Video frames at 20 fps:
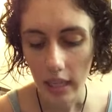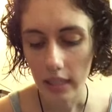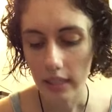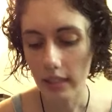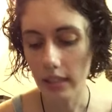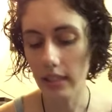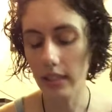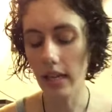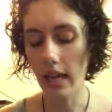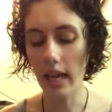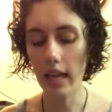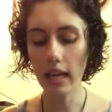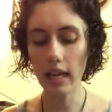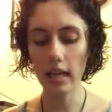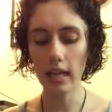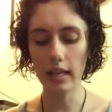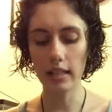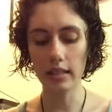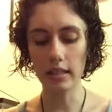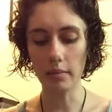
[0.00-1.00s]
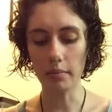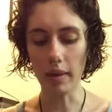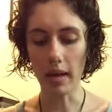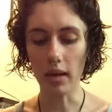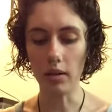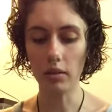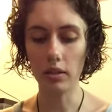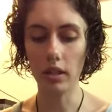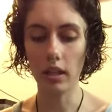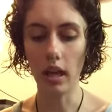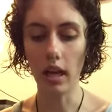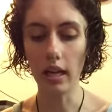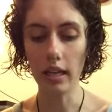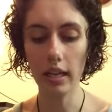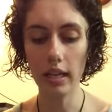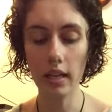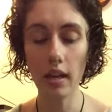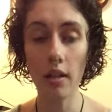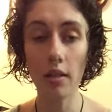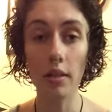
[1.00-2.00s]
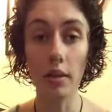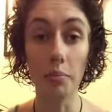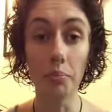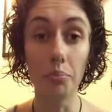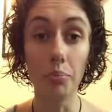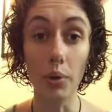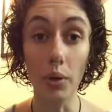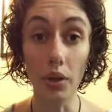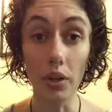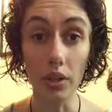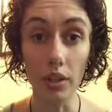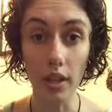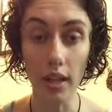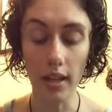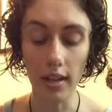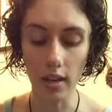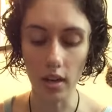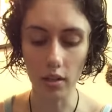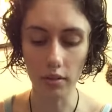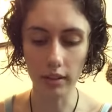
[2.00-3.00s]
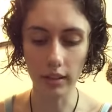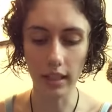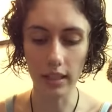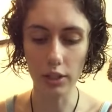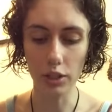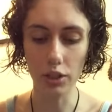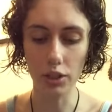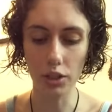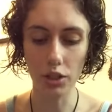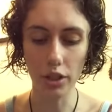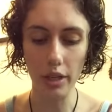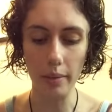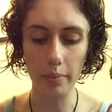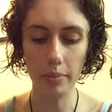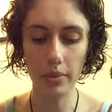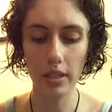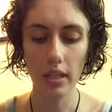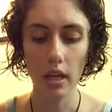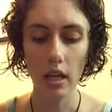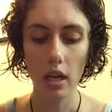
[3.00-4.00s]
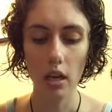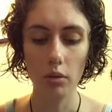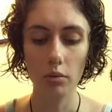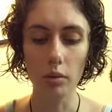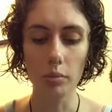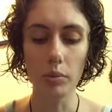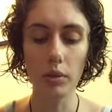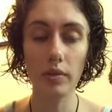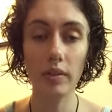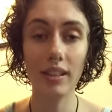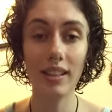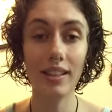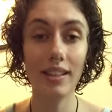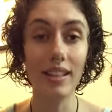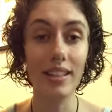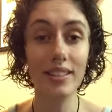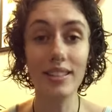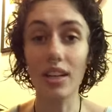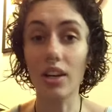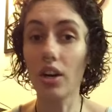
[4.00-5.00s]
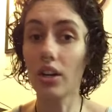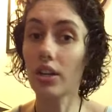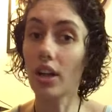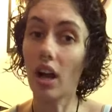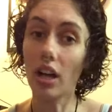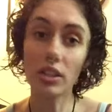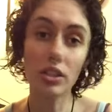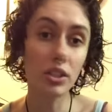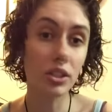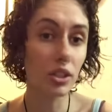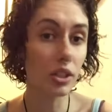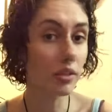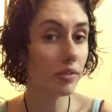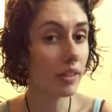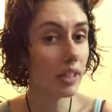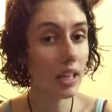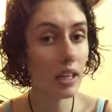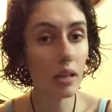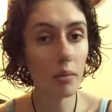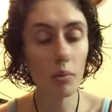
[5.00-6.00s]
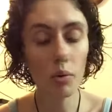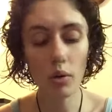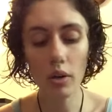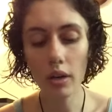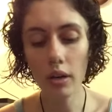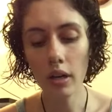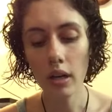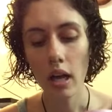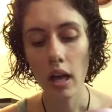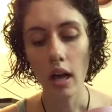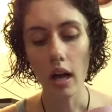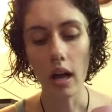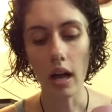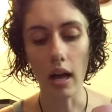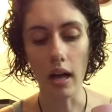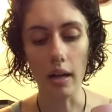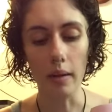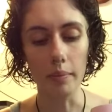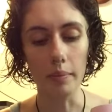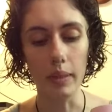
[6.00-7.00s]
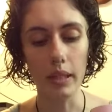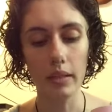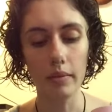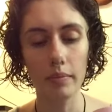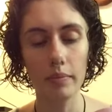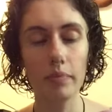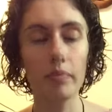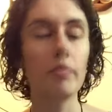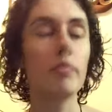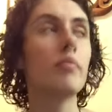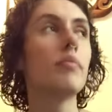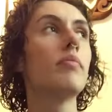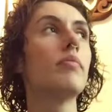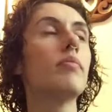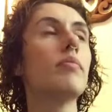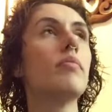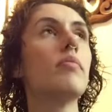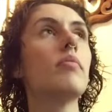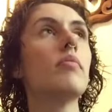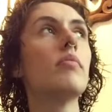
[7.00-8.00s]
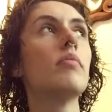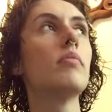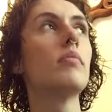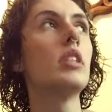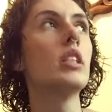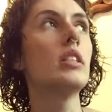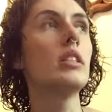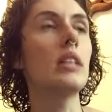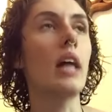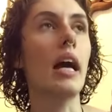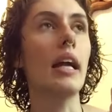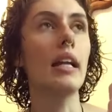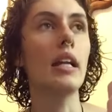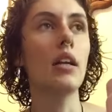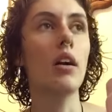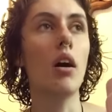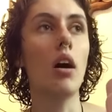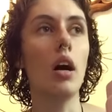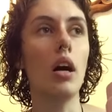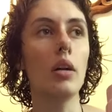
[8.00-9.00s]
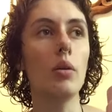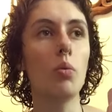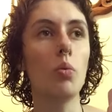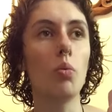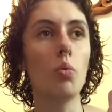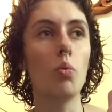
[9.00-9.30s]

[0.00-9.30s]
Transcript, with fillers: Today is about cutting the bull in our relationships, removing the things that are not serving anymore, um, deciding on